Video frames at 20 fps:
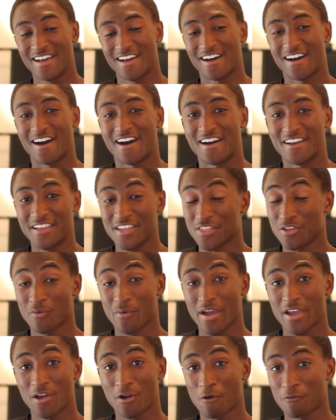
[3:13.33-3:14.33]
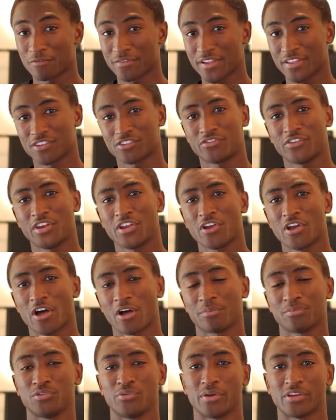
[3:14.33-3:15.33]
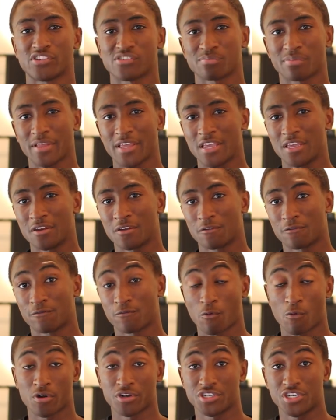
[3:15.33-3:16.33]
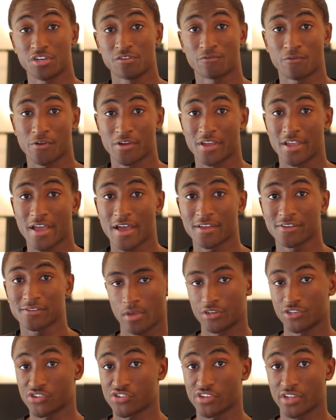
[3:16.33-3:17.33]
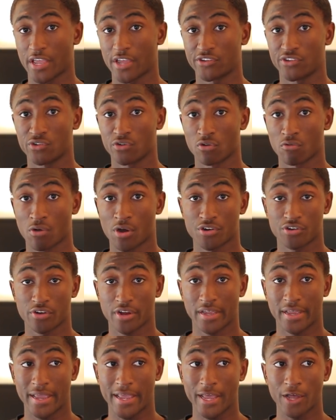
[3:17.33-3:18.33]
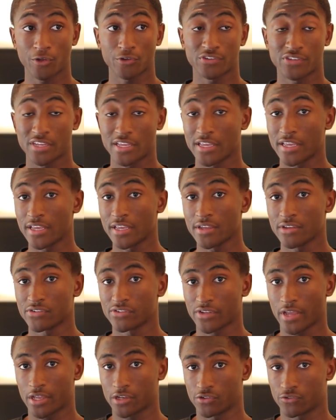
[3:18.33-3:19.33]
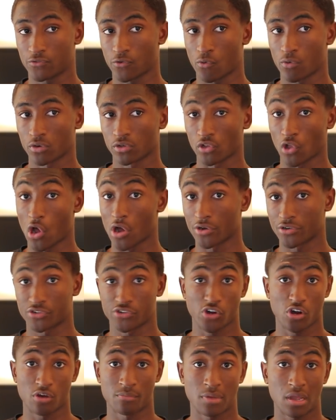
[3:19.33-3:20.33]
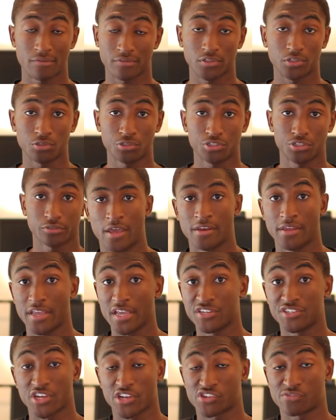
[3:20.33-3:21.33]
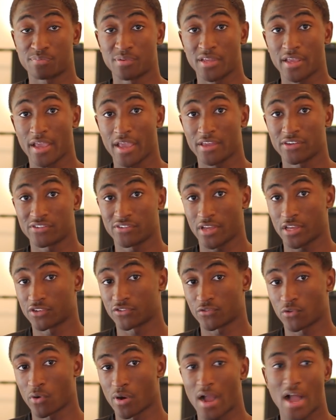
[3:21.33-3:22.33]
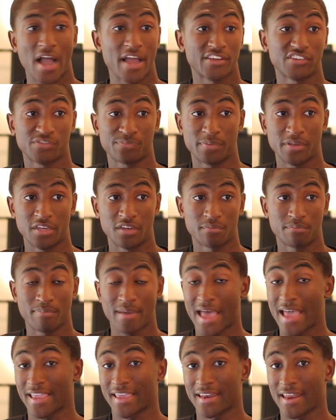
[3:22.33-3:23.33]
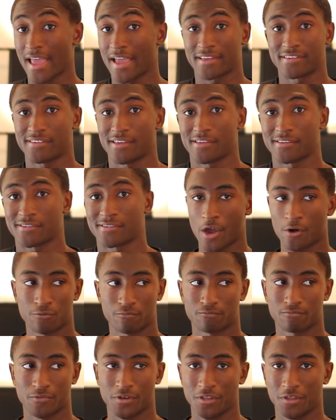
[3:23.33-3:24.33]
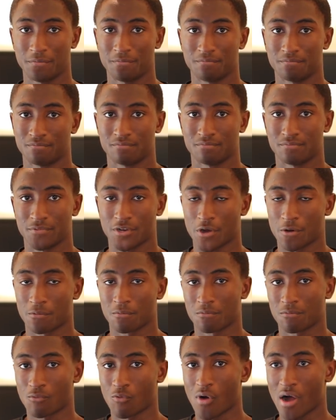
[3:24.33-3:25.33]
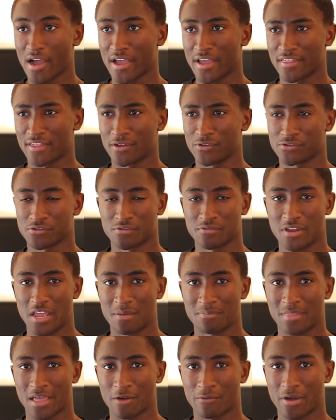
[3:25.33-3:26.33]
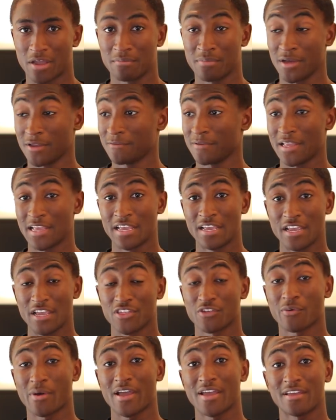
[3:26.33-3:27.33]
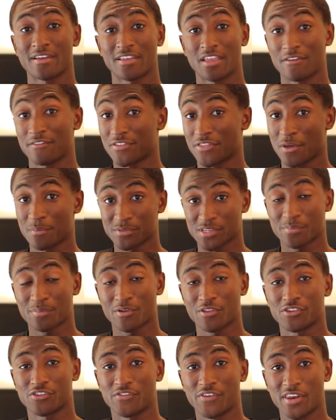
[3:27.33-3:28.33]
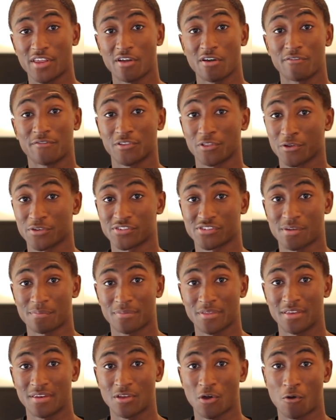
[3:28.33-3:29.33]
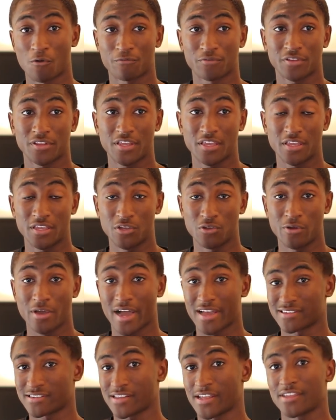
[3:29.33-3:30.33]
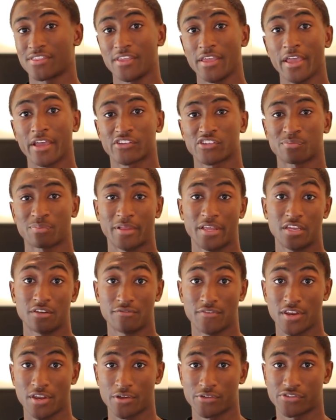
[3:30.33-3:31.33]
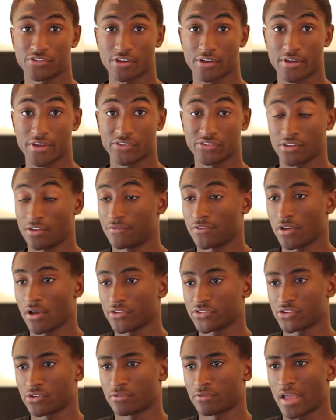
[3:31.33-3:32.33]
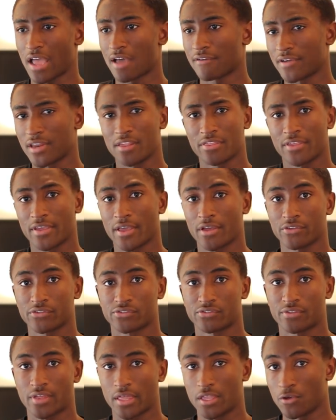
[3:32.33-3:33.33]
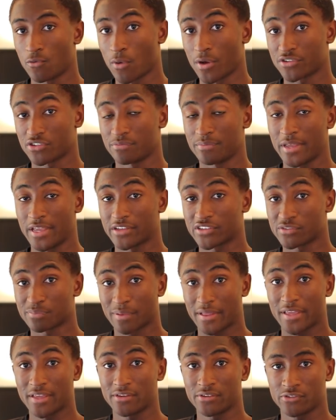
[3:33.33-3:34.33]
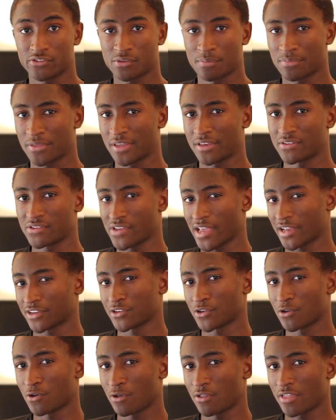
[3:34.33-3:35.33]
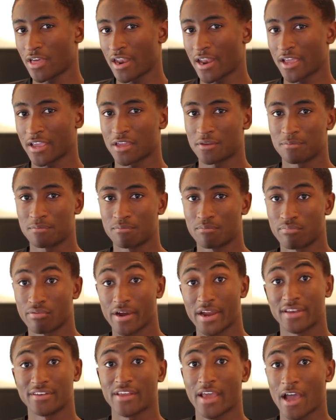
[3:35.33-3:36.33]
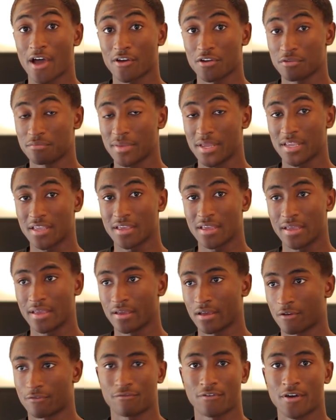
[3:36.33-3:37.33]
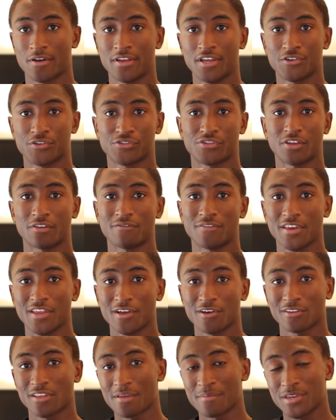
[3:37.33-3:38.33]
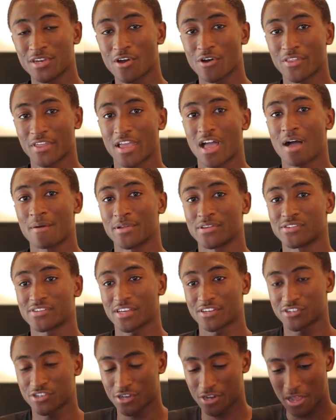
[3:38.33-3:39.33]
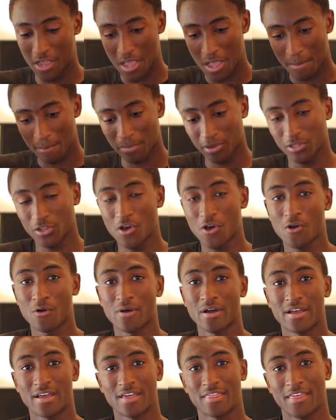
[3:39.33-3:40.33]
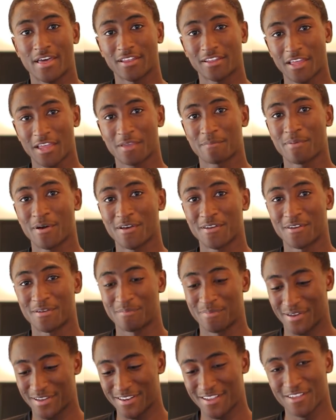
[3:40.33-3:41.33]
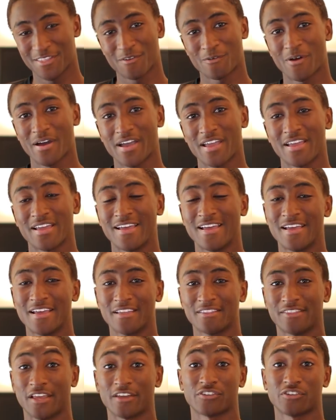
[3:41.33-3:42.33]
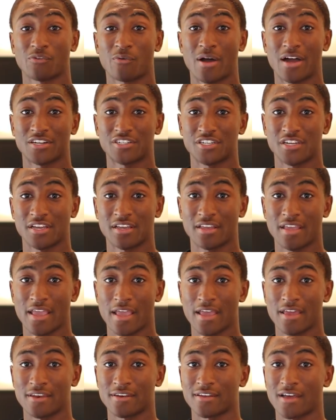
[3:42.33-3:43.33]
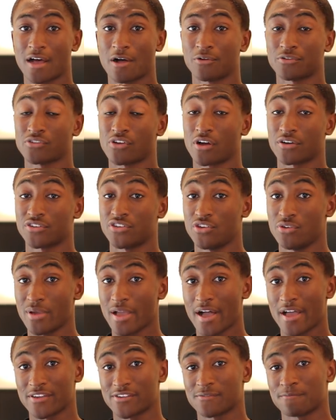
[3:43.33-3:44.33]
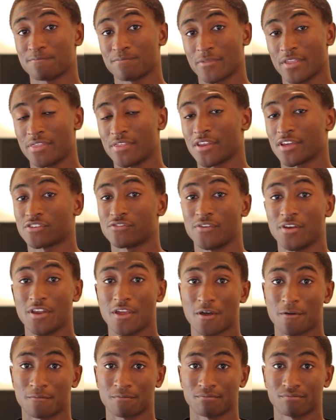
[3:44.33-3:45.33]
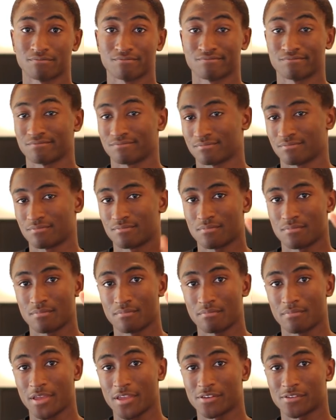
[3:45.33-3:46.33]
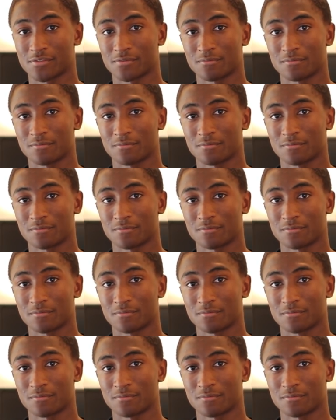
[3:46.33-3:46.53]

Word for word: Uh, either way, hopefully this video helped to explain 4G for you guys. And just in case you were wondering, LTE stands for long-term evolution, and HSPA stands for high-speed packet access. I don't really know why those are named that way, but either way, give a thumbs up on this video if you learned something. Hopefully you guys like the explain video series, and if you also have anything else that you want to be explained, something technical that I could break down and make a fun, interesting video, let me know in the comments section below that like button, but either way, Thanks for watching, and I will talk to you guys in the next video. Peace.